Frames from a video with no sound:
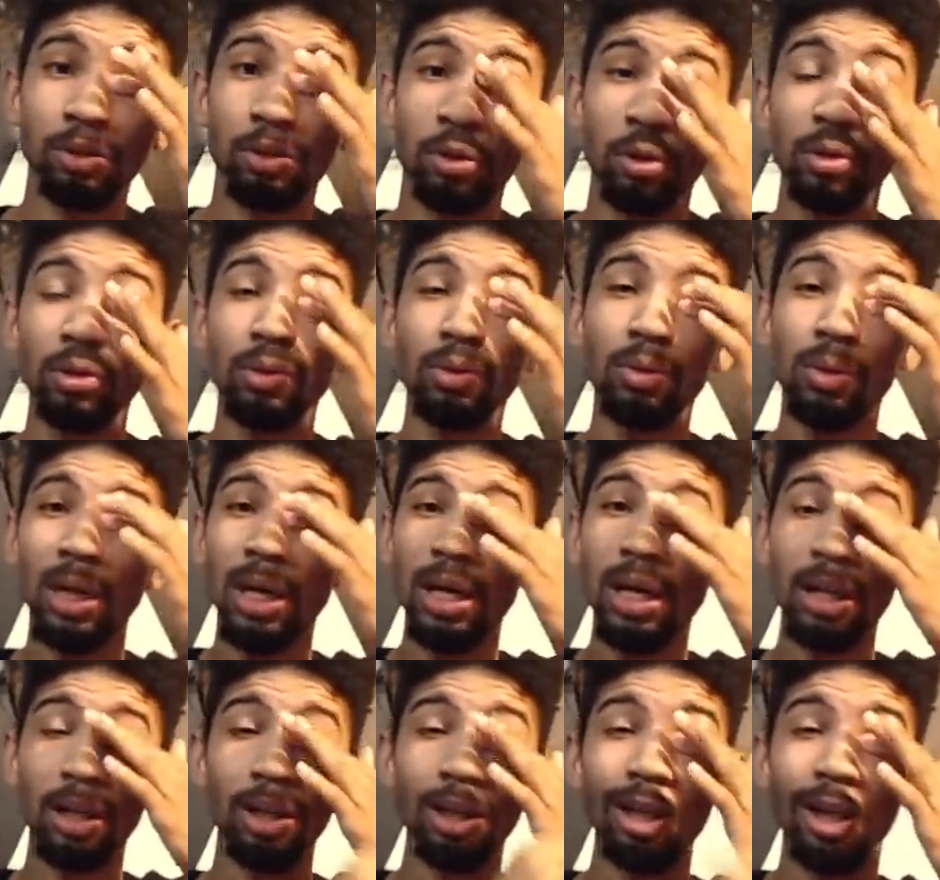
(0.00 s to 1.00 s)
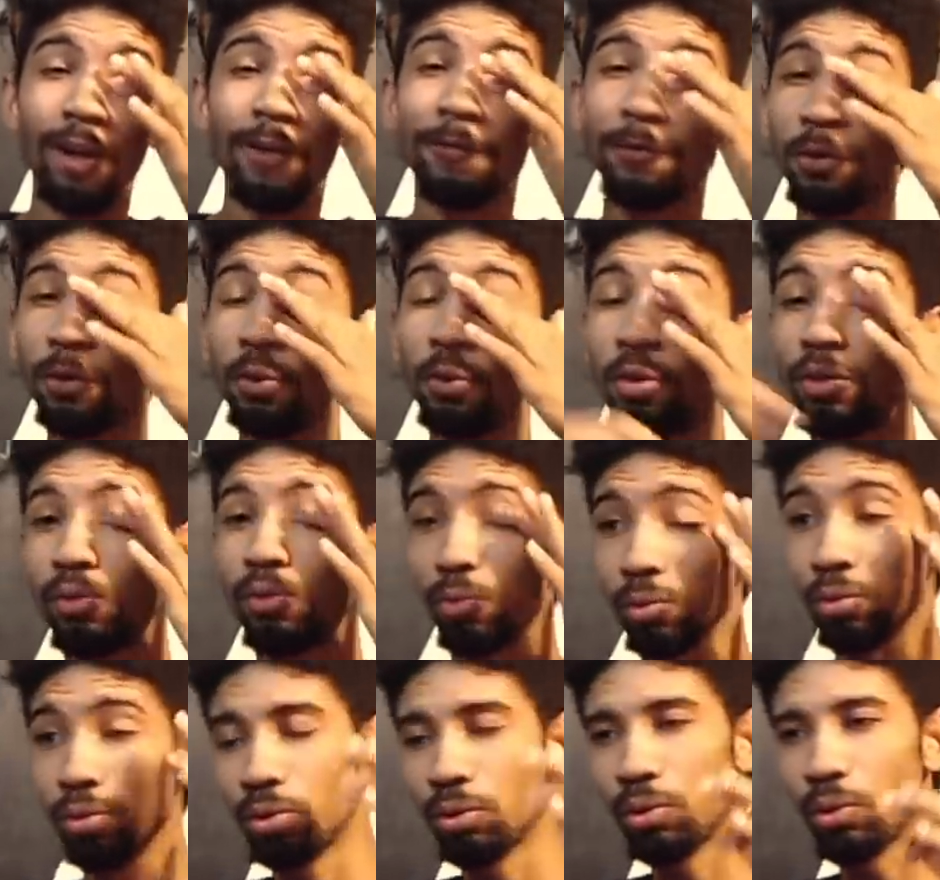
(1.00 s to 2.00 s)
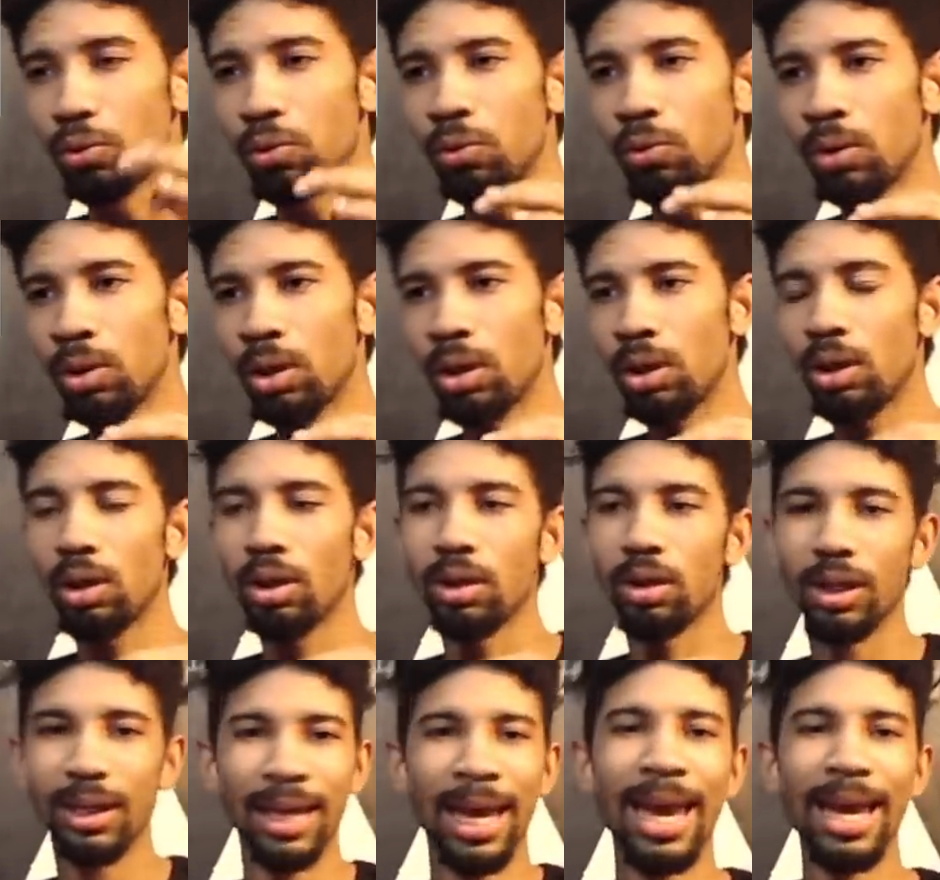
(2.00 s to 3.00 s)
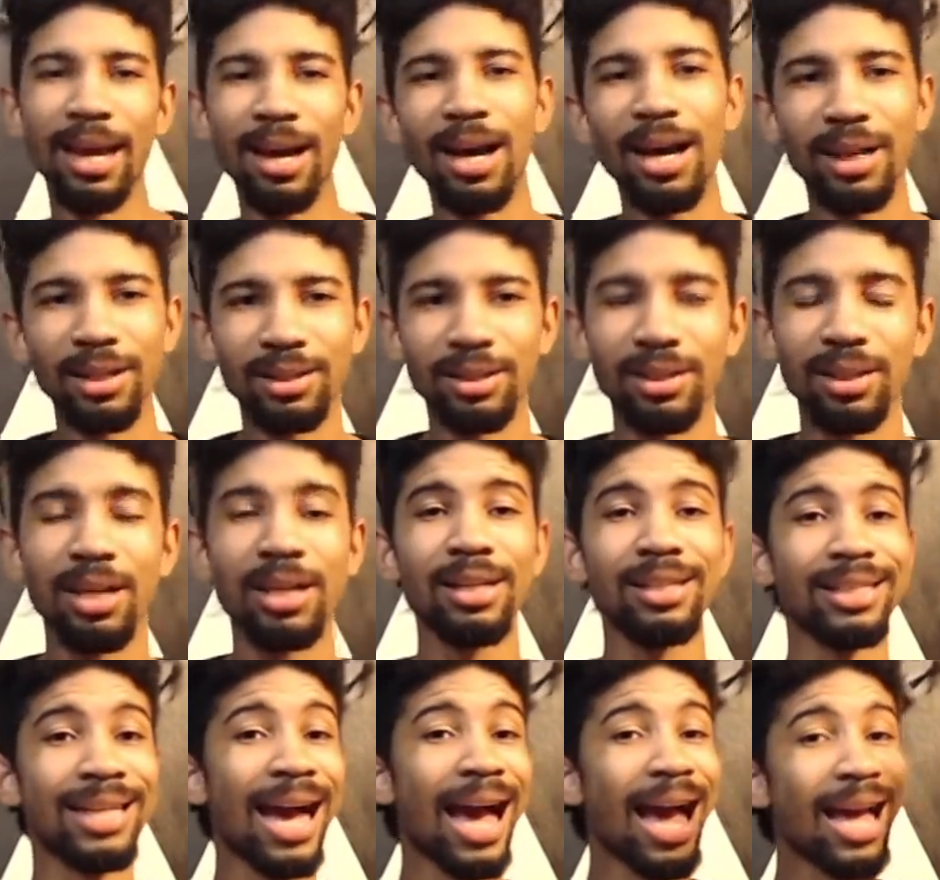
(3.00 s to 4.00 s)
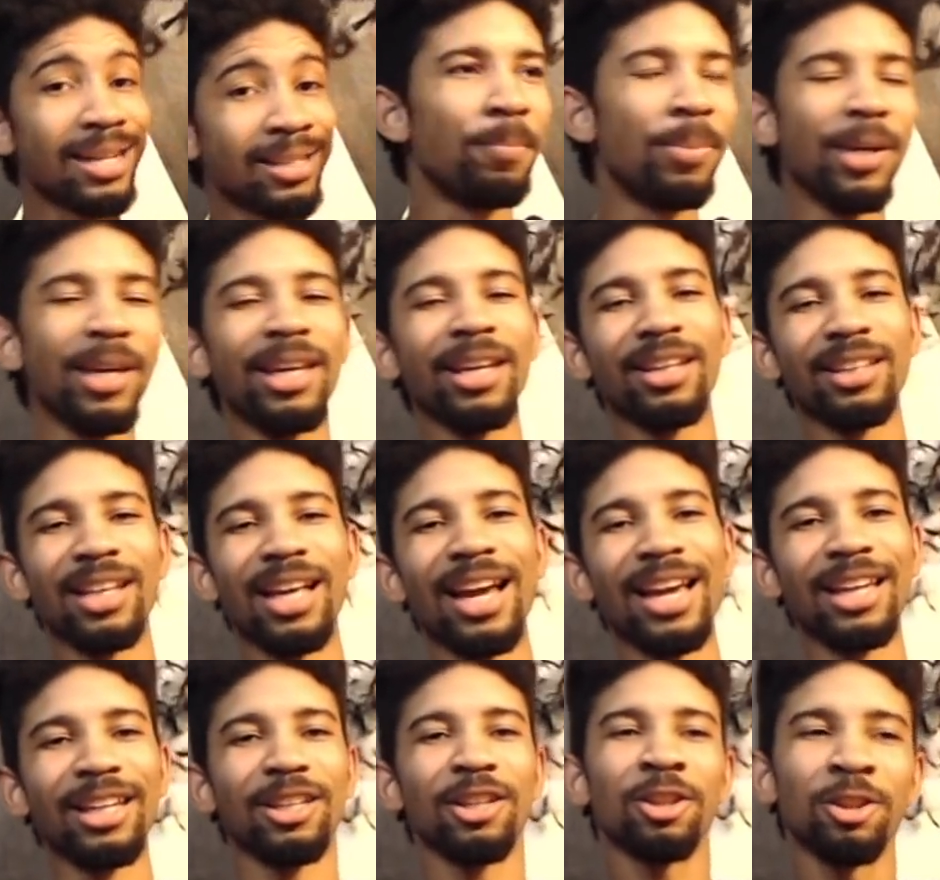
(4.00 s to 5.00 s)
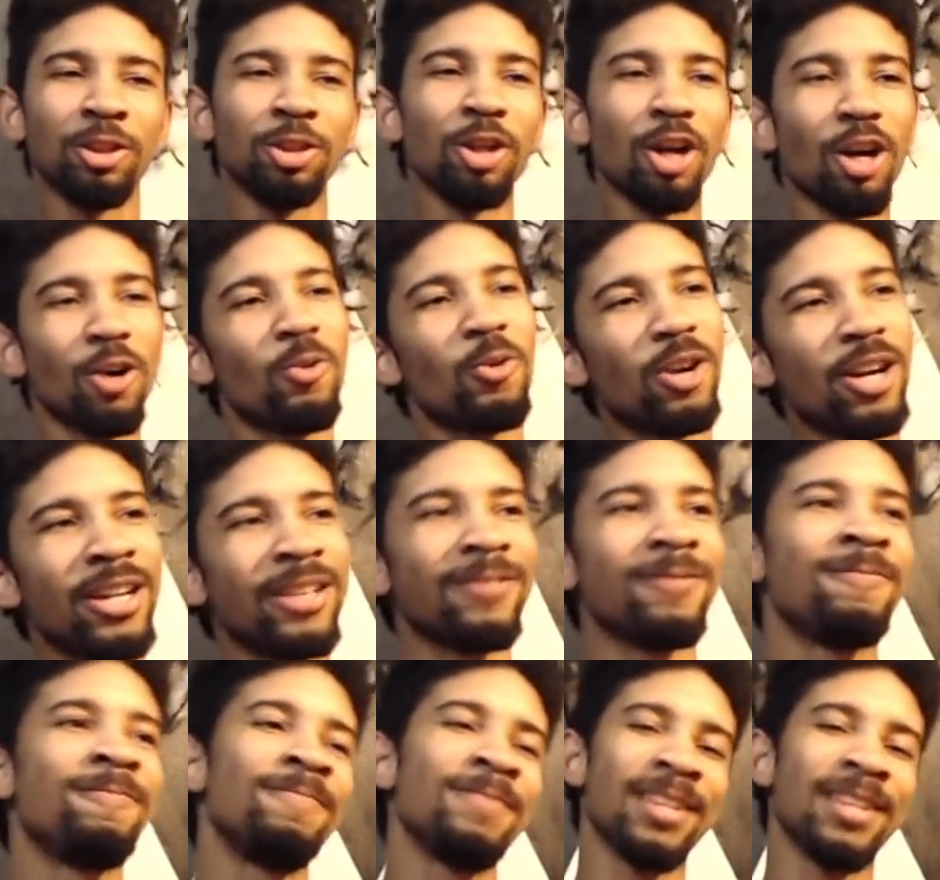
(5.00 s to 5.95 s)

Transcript: To love you through the chaos, not being like, you know what?